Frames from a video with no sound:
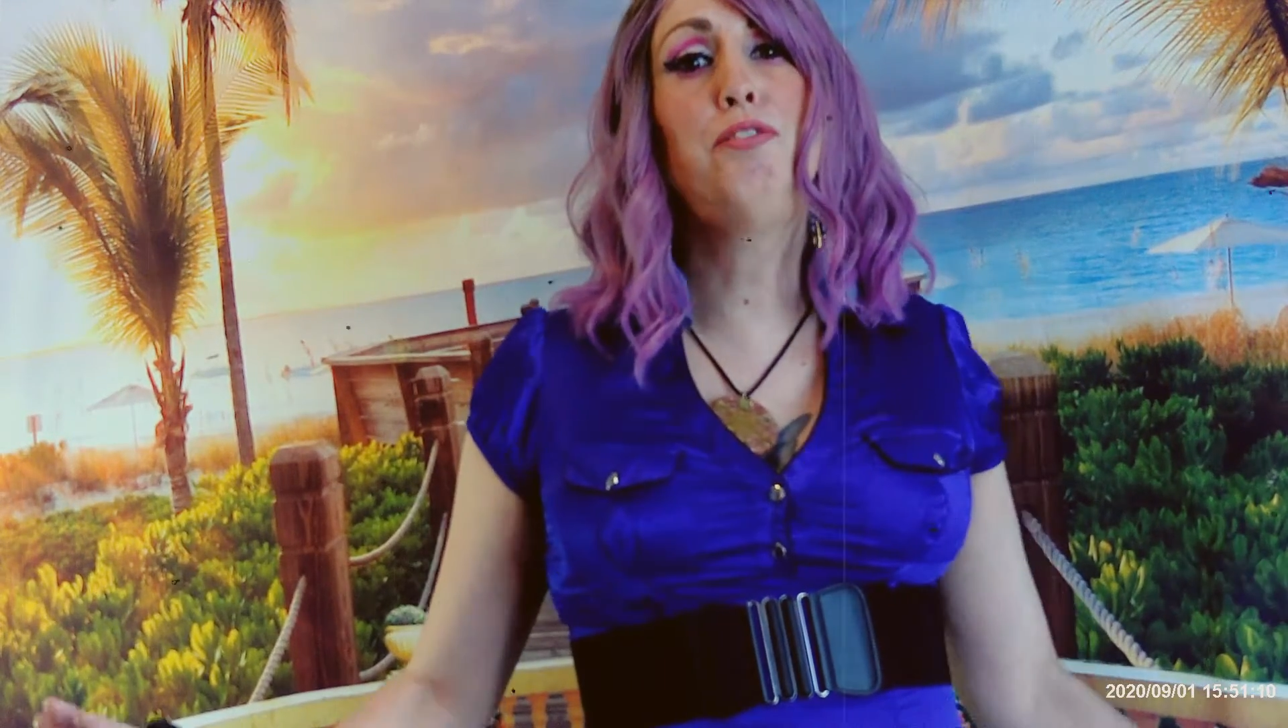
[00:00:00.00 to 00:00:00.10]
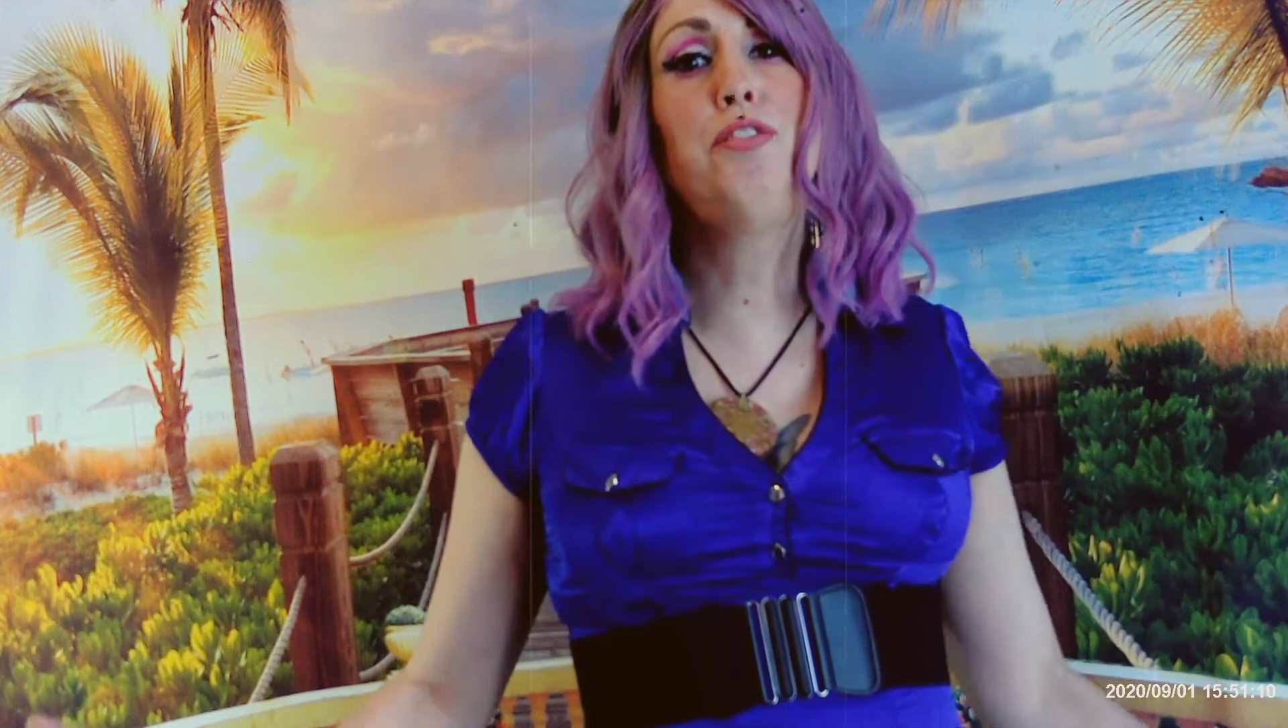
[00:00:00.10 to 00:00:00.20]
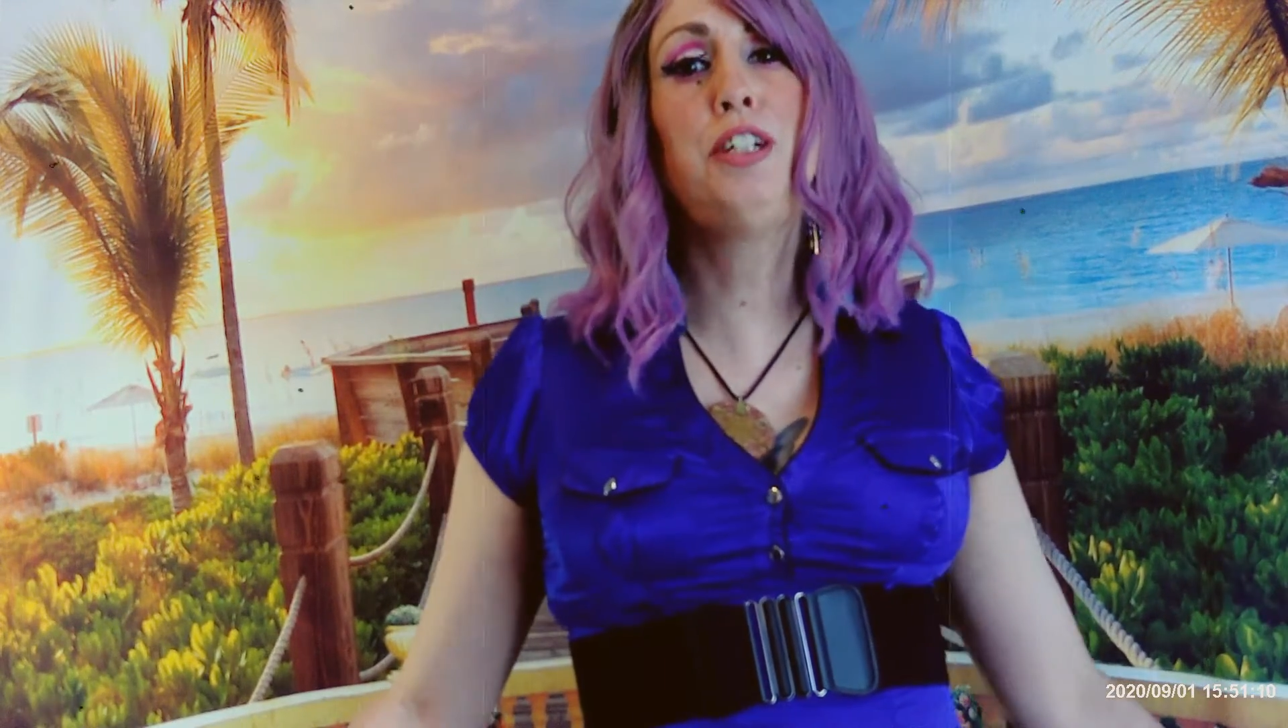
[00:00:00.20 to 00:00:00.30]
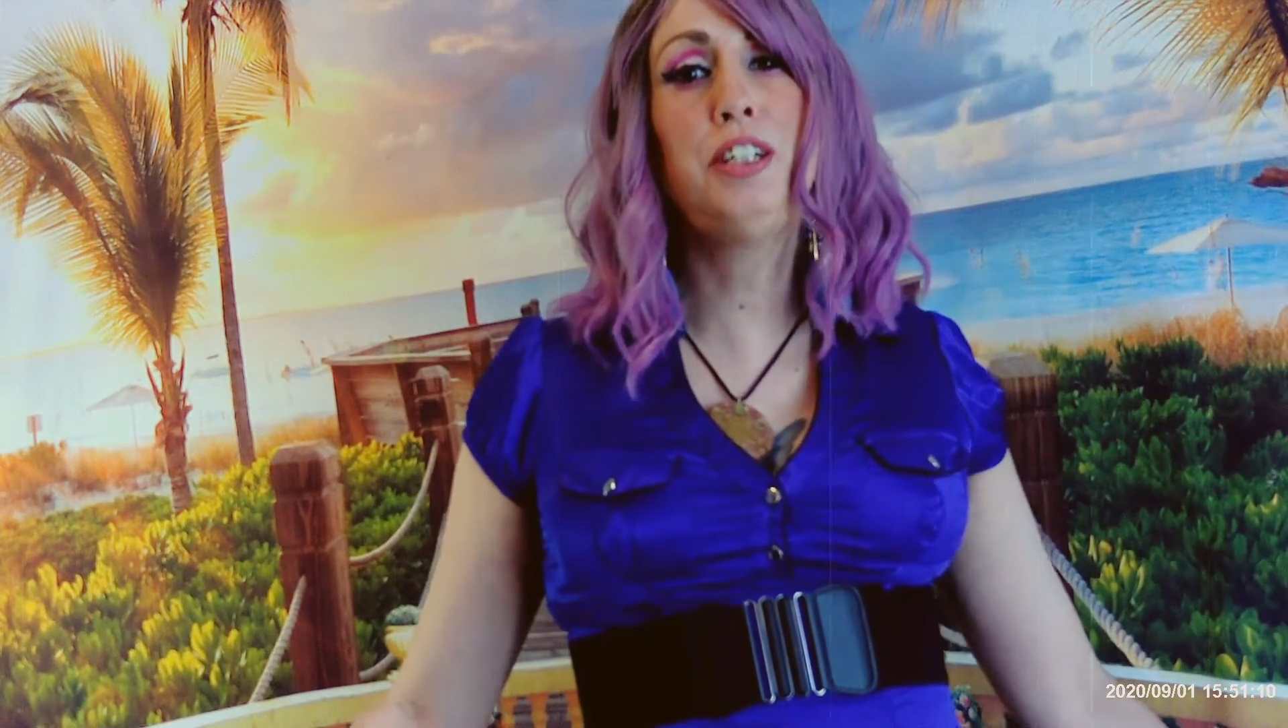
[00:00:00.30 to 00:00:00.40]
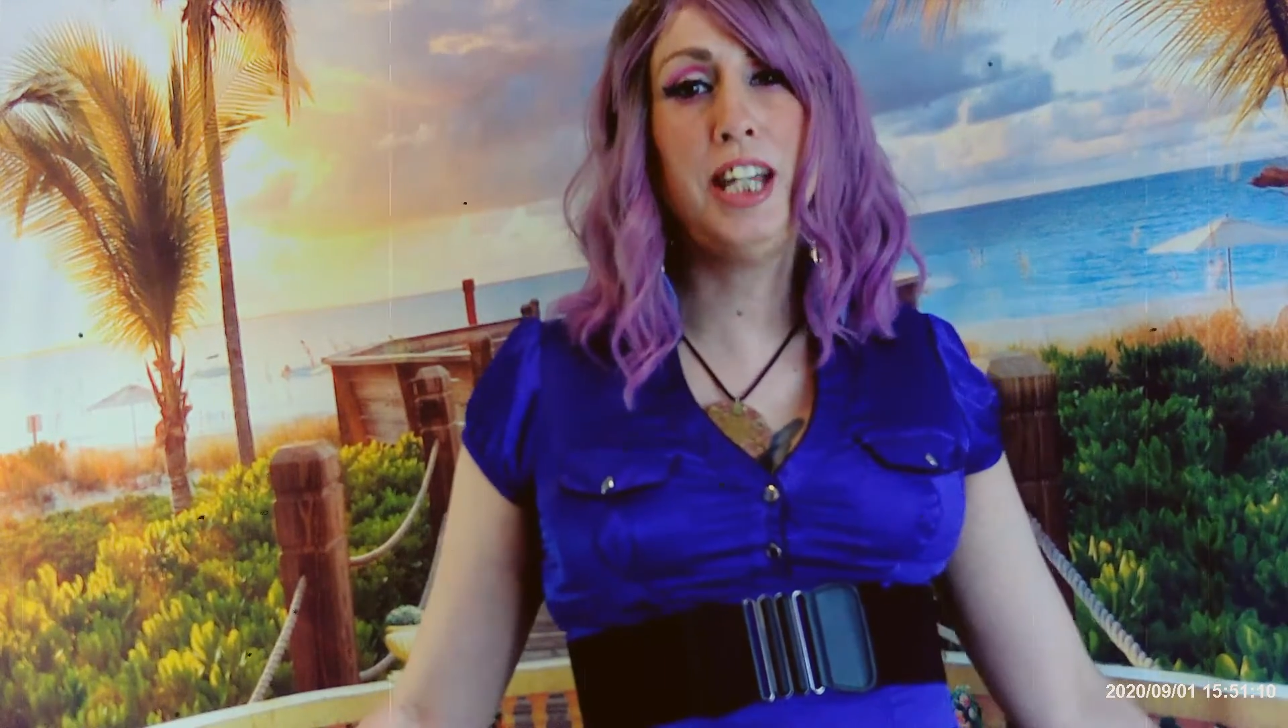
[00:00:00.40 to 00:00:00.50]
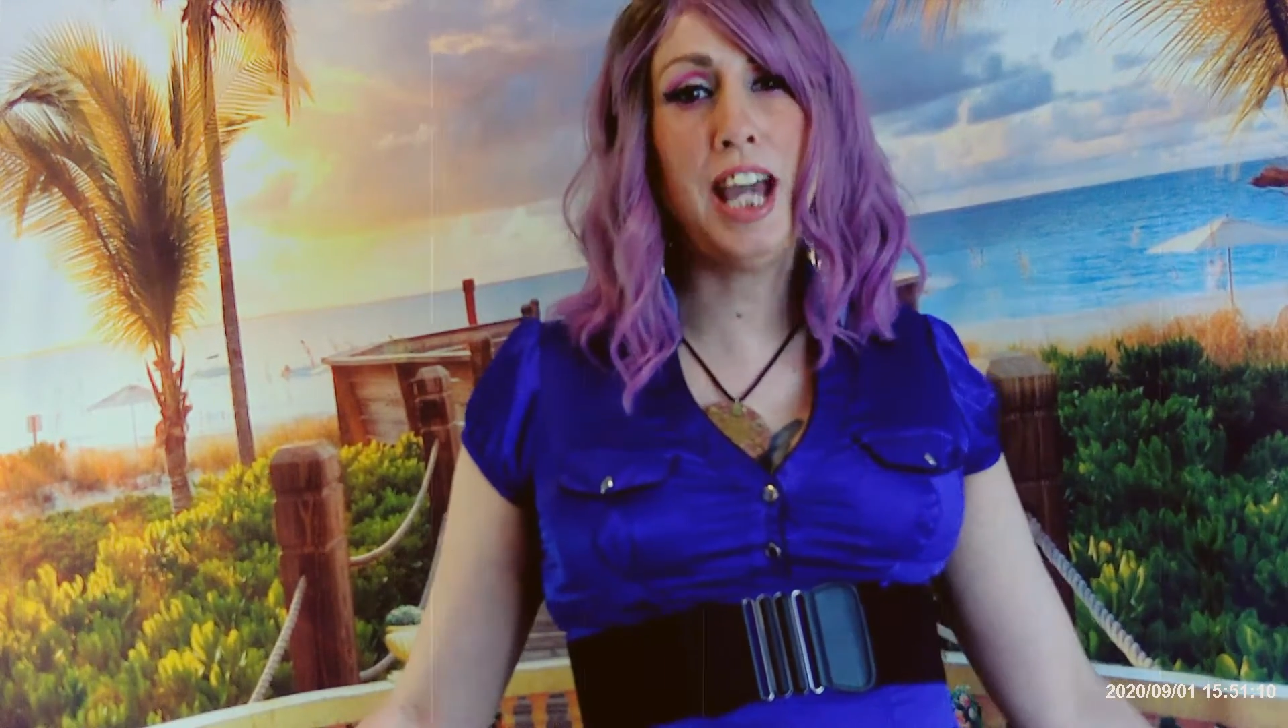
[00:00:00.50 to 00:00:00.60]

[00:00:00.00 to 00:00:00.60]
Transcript: really